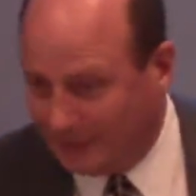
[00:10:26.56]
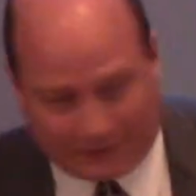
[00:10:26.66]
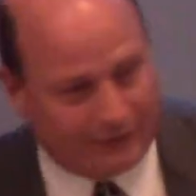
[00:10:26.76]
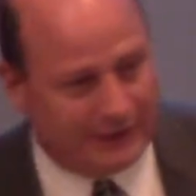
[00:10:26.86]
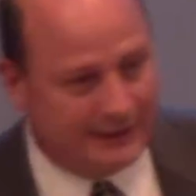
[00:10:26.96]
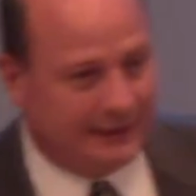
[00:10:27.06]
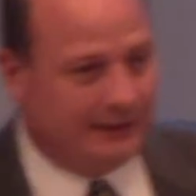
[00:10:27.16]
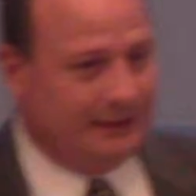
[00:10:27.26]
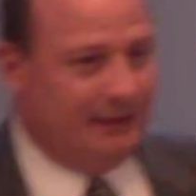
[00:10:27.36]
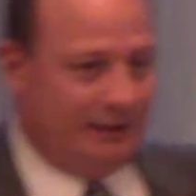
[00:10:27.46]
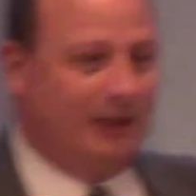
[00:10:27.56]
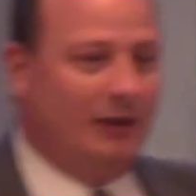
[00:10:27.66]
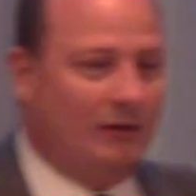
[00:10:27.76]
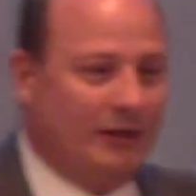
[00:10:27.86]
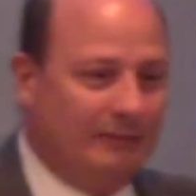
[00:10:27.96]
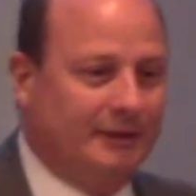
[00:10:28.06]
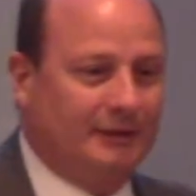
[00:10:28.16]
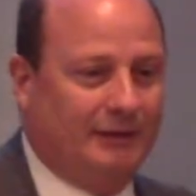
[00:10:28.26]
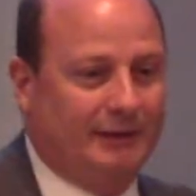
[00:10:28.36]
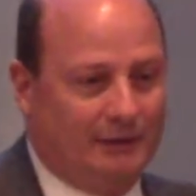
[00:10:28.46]
So I said, no, I'm going to
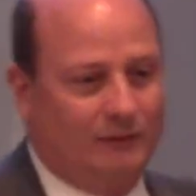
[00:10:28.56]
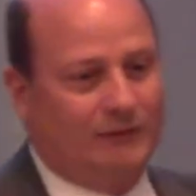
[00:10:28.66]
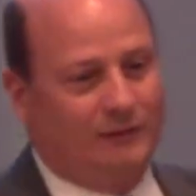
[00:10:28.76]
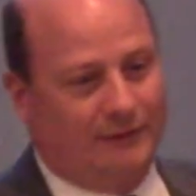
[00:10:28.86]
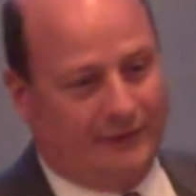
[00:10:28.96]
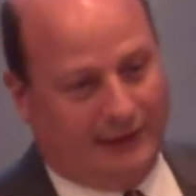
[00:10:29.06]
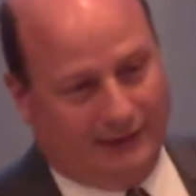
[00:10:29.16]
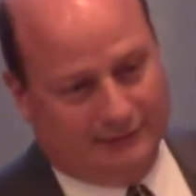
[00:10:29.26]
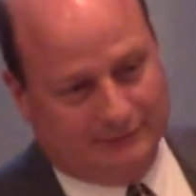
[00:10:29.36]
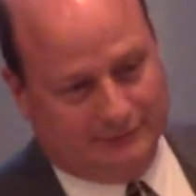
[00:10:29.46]
go ahead and go with who I've got.